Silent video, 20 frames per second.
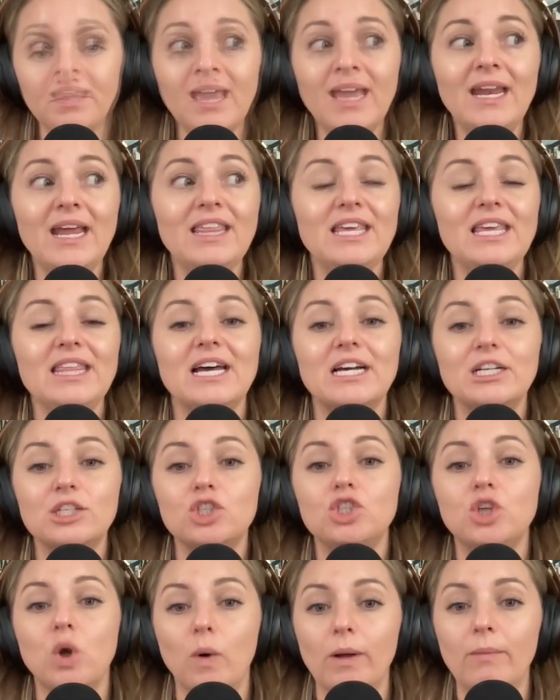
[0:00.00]
And I think
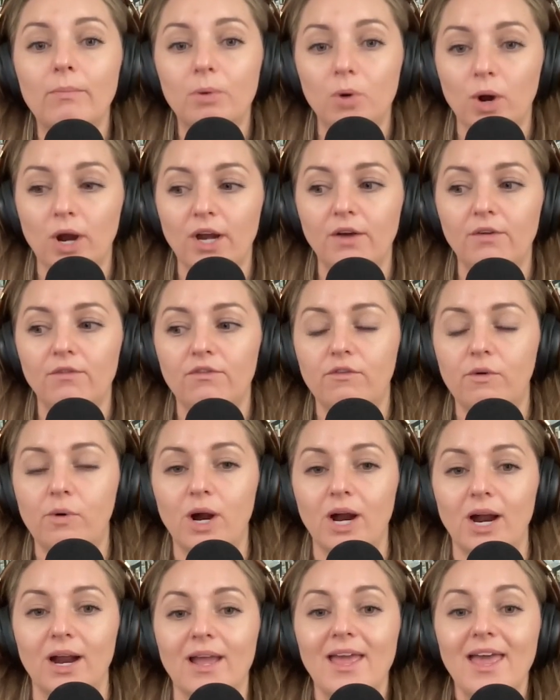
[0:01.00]
that's so important
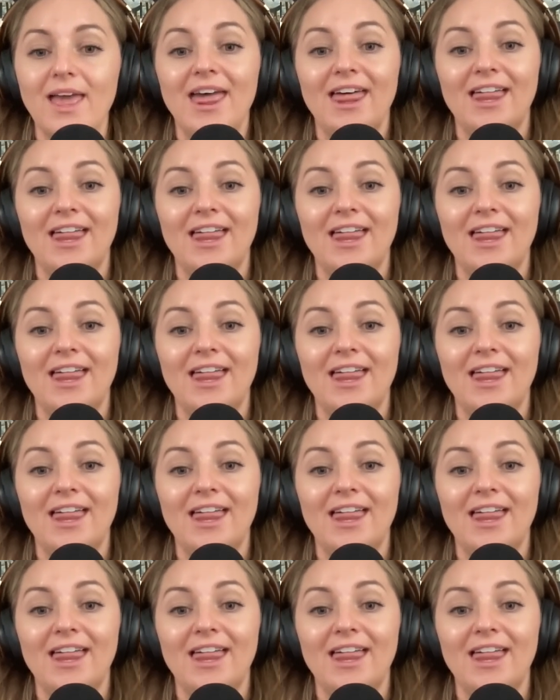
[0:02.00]
for